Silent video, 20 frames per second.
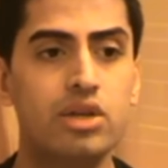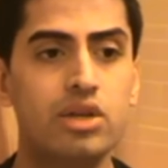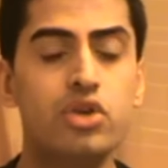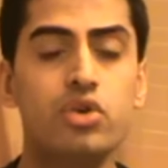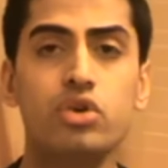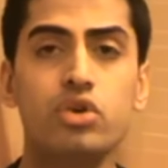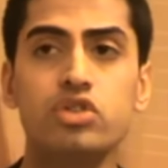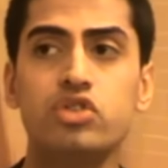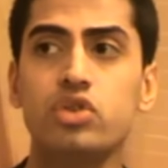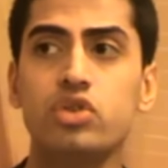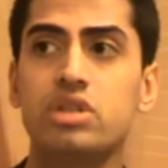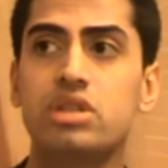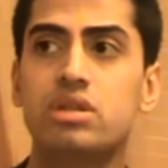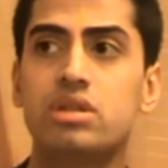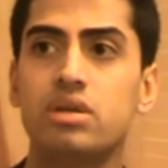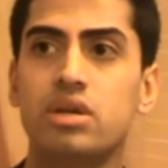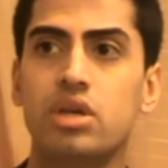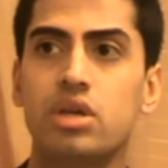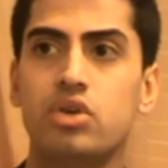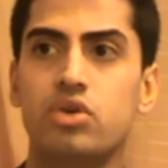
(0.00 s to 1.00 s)
you know,
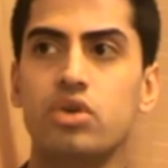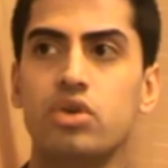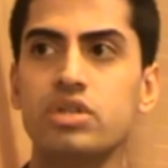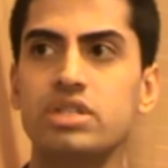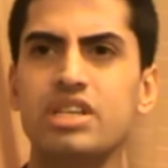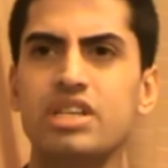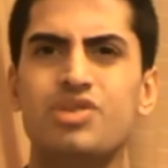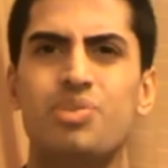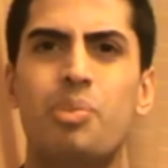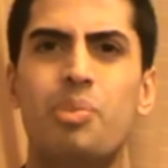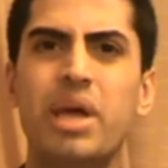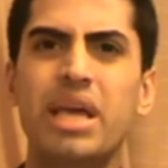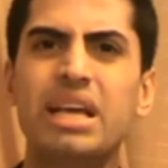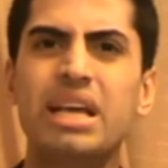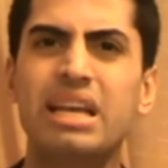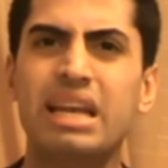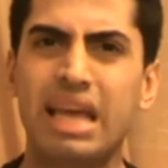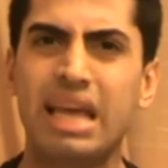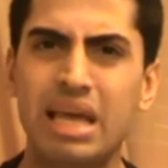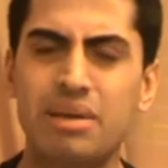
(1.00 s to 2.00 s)
such
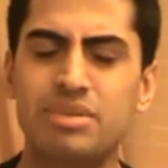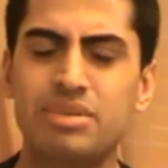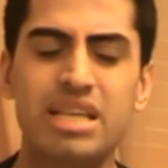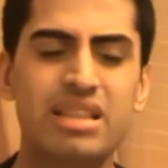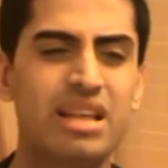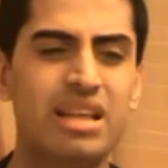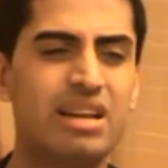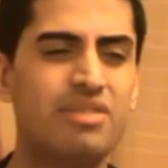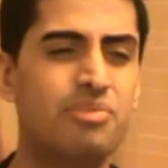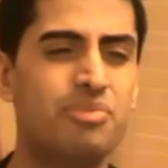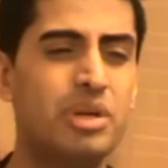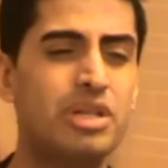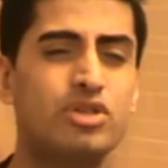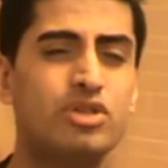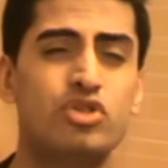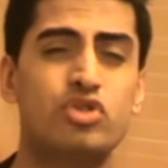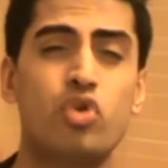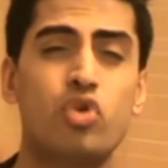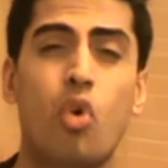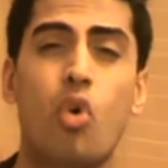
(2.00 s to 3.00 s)
big names, and there have been
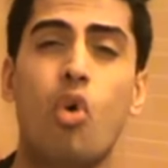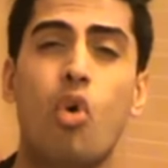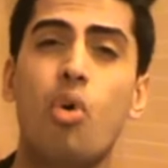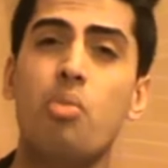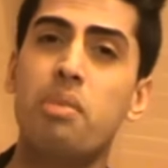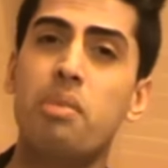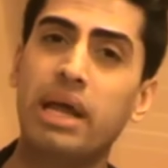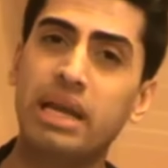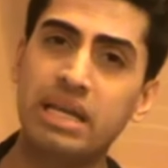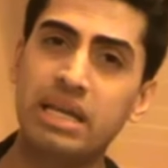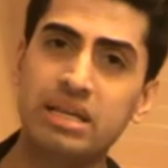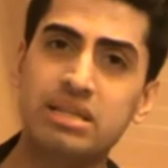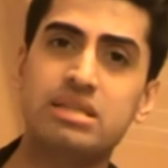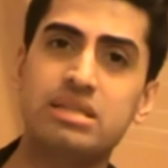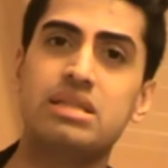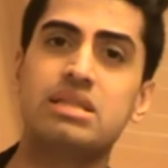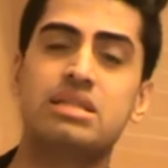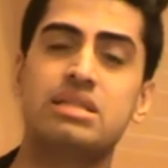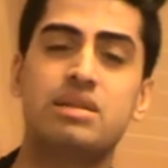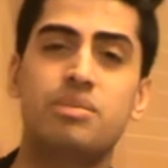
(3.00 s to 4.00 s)
so many
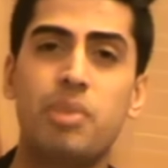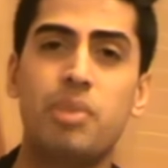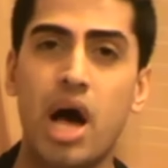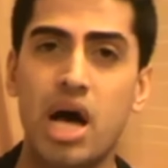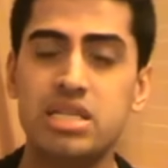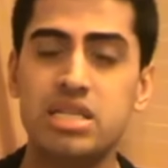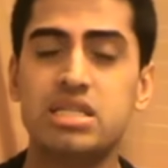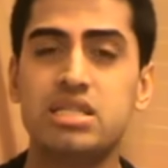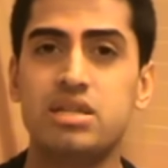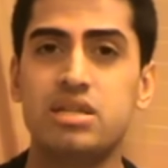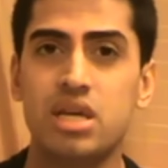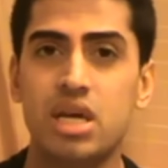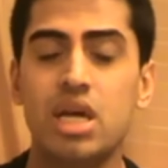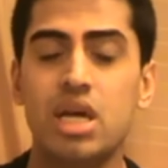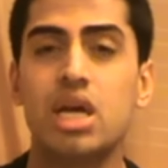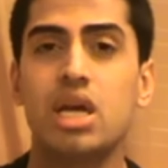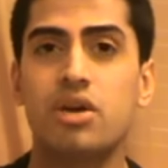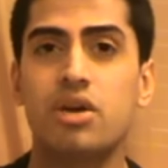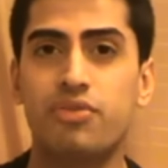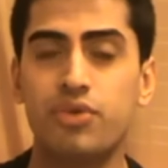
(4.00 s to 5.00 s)
since the past
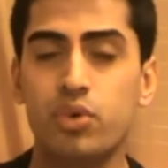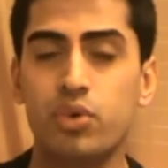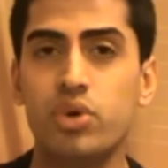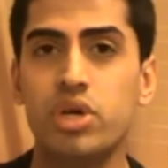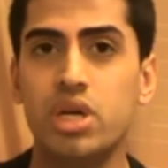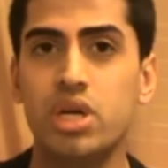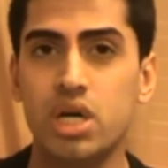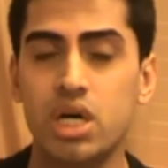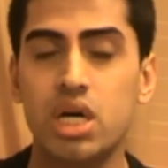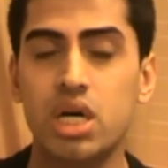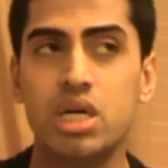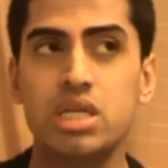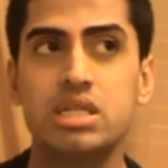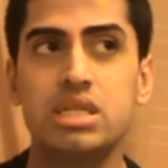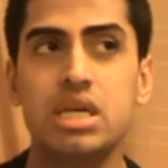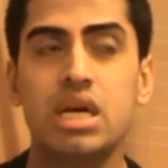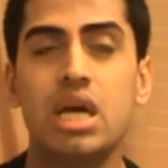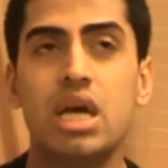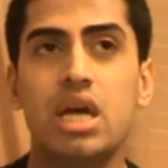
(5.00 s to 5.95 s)
few years.